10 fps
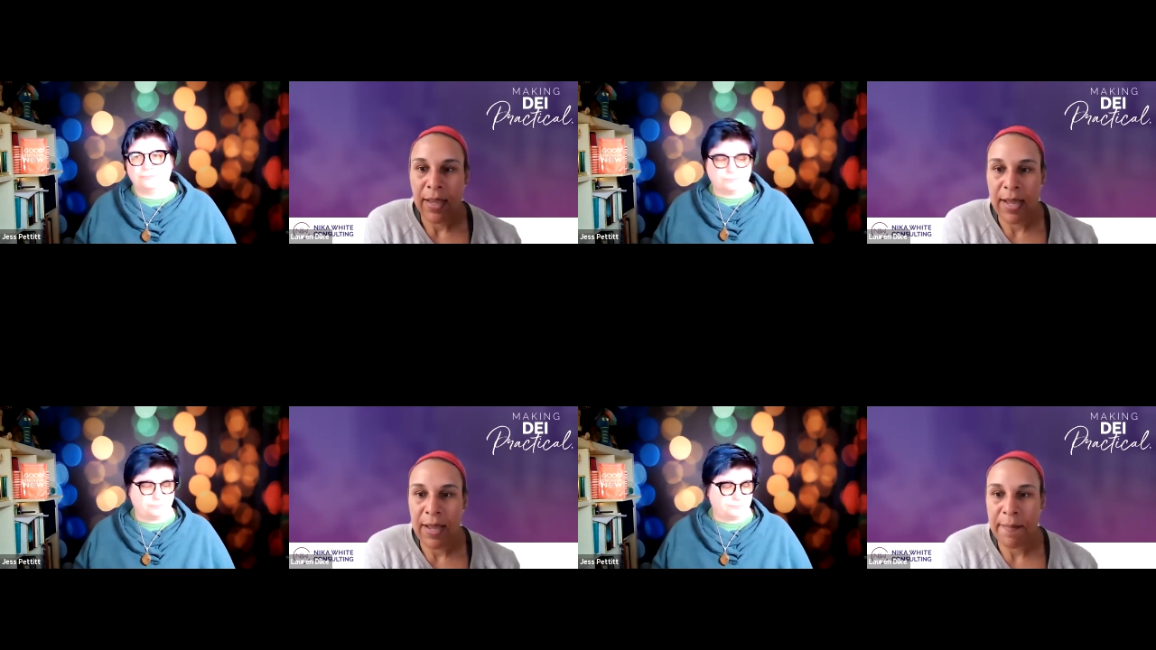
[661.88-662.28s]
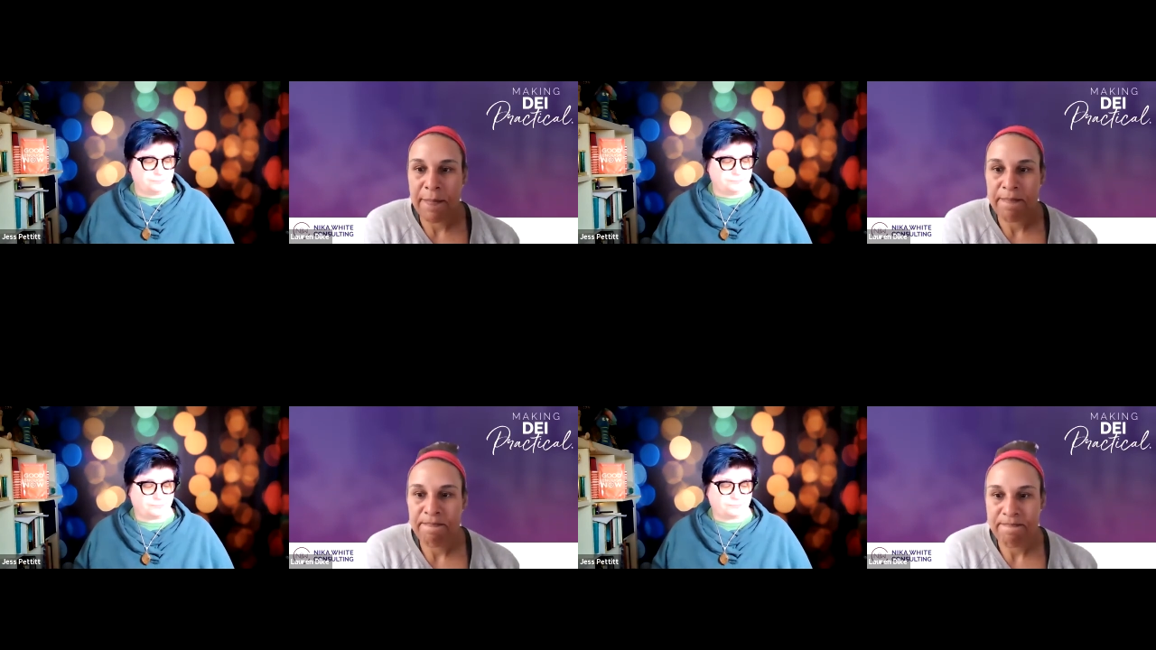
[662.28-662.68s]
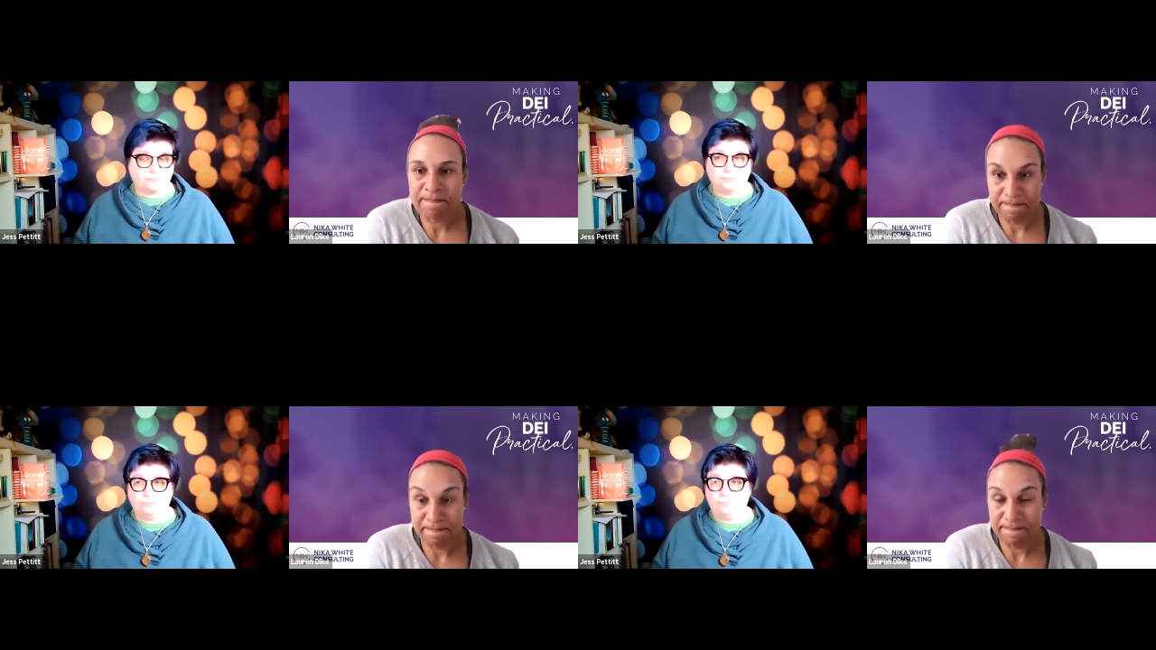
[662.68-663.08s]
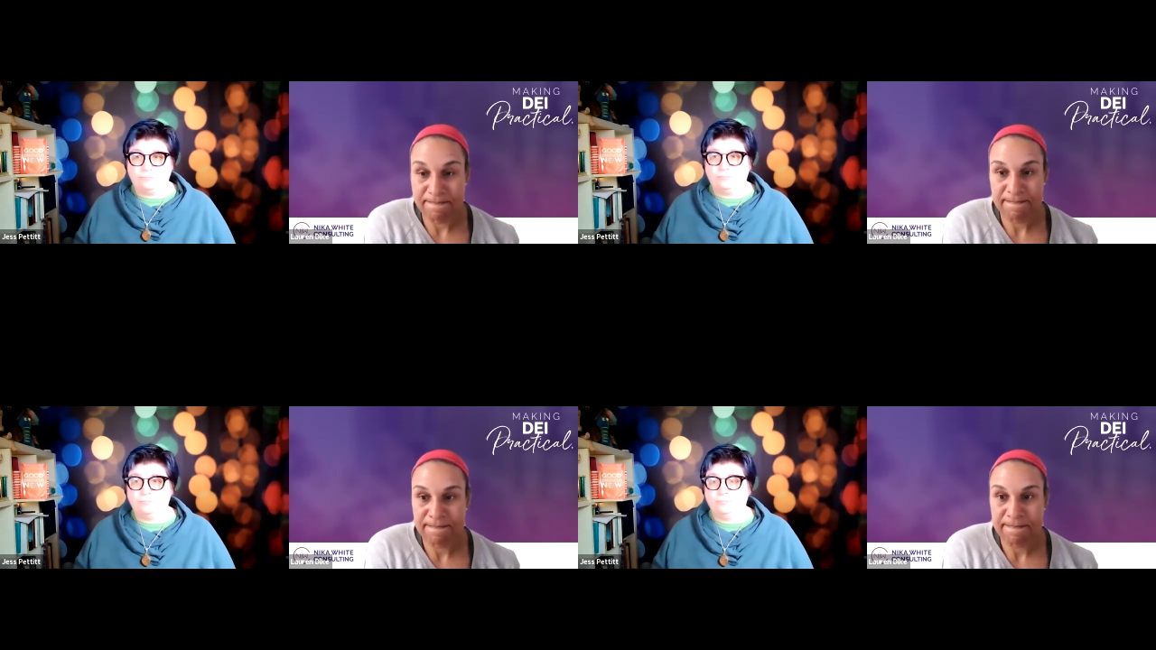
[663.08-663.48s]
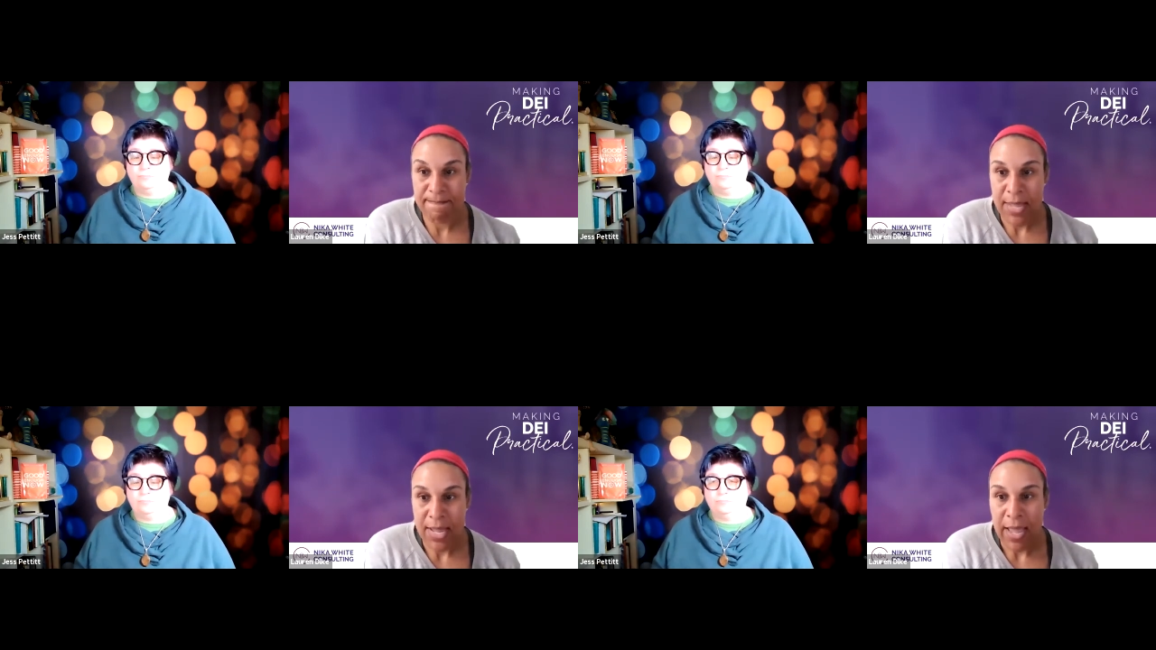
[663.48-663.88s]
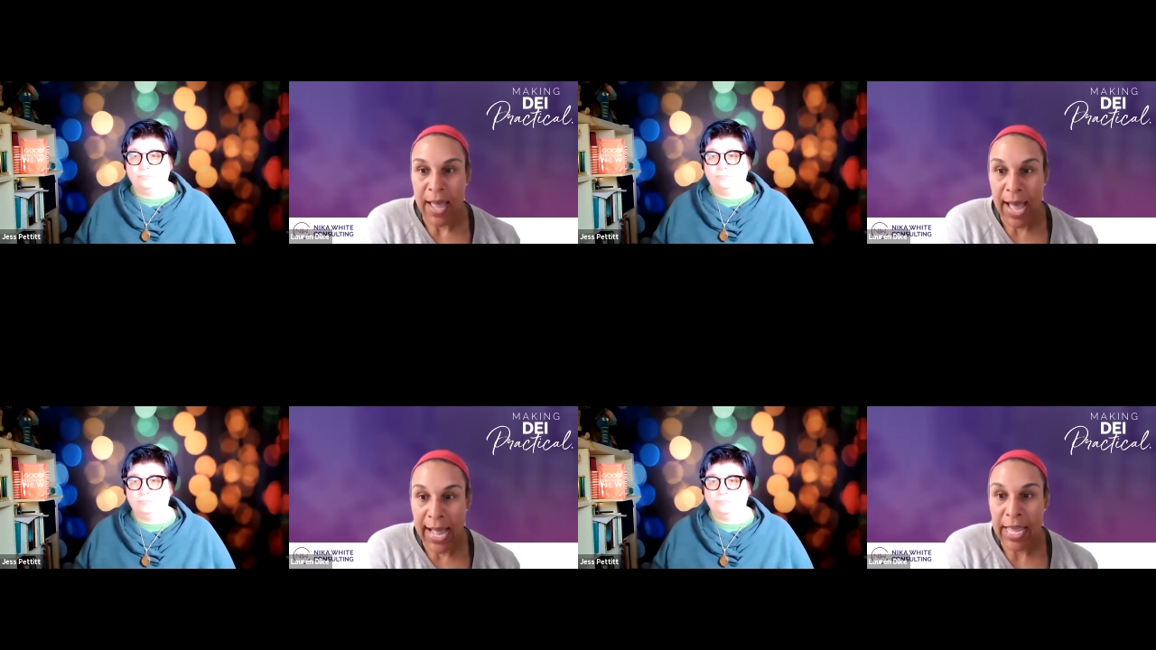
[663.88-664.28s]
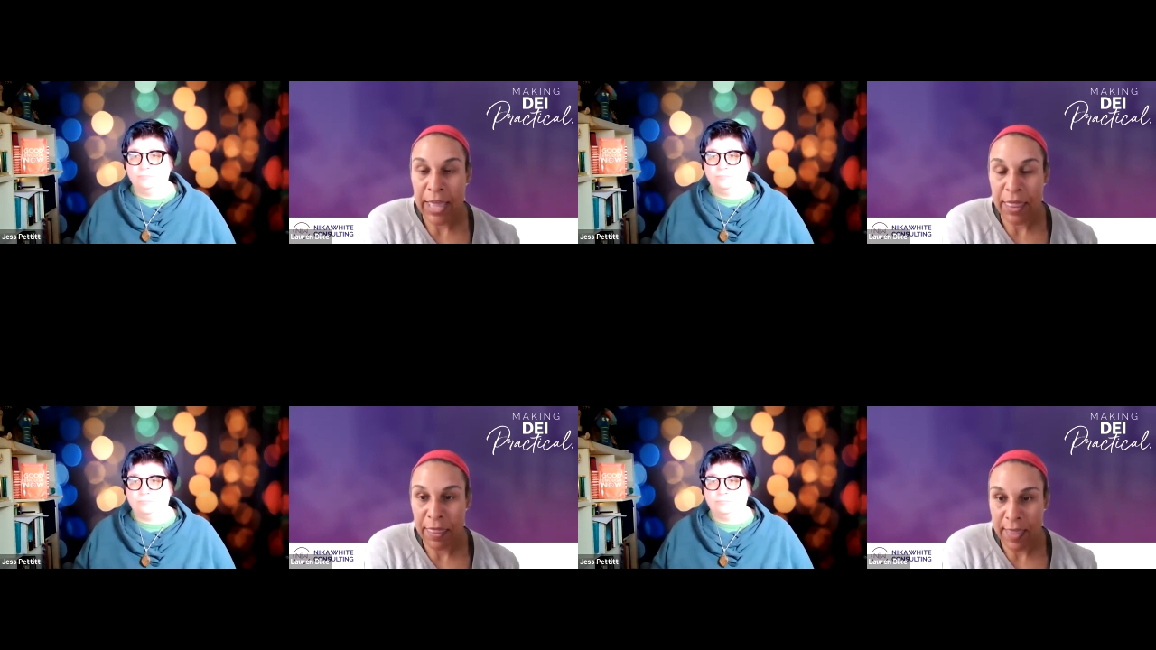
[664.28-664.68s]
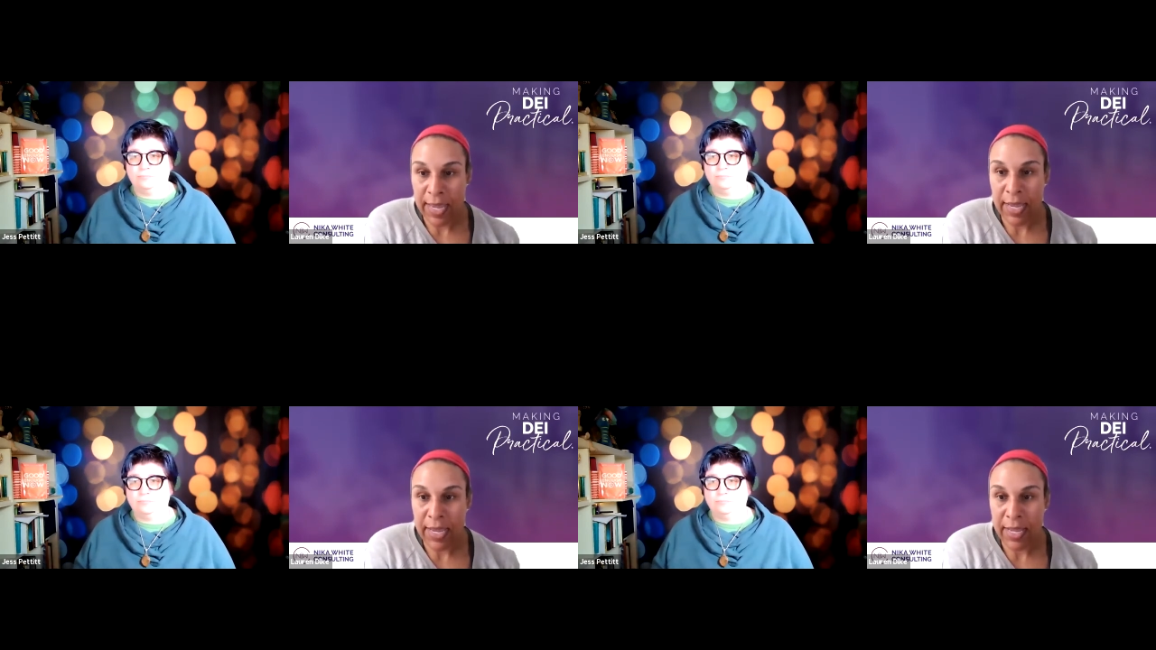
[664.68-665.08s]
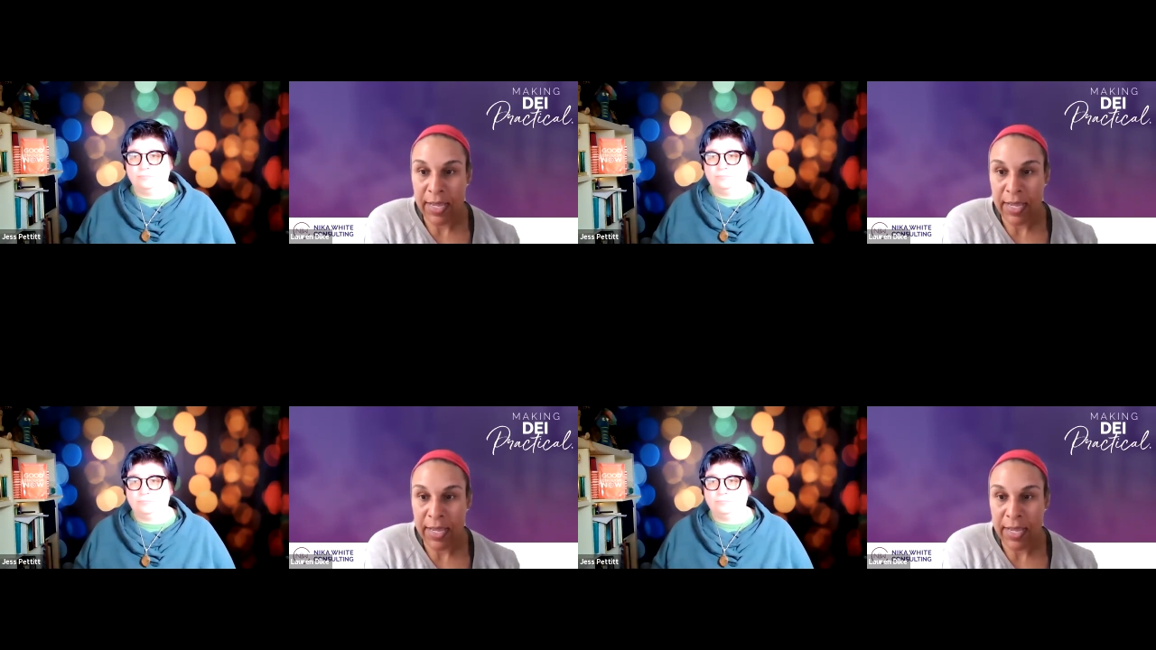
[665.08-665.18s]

Speaker 1: Um, I think